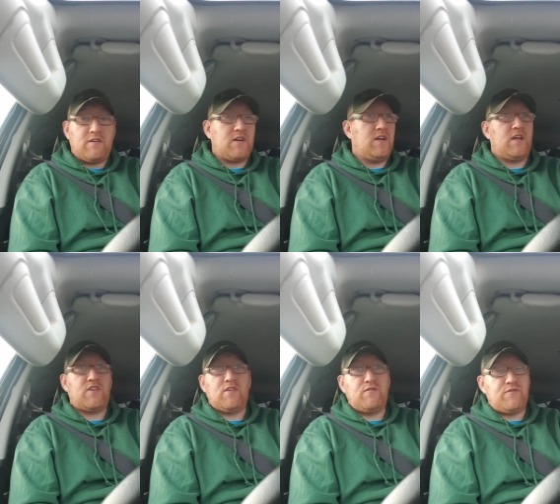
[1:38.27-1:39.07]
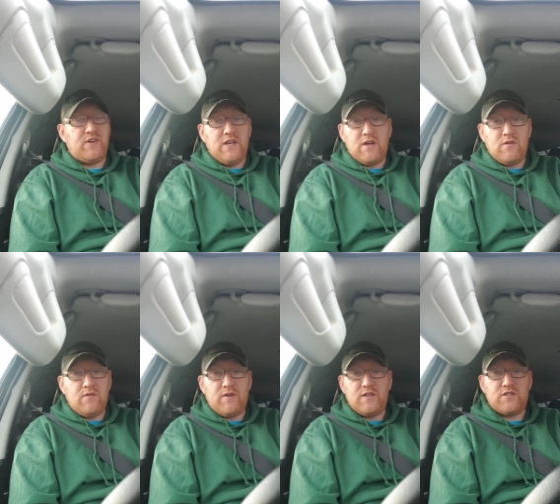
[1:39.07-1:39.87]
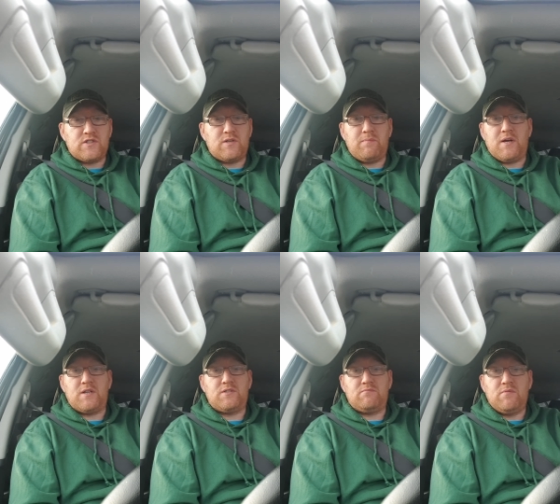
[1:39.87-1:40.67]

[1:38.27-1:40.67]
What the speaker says: I've got nothing free out of it, just a bit of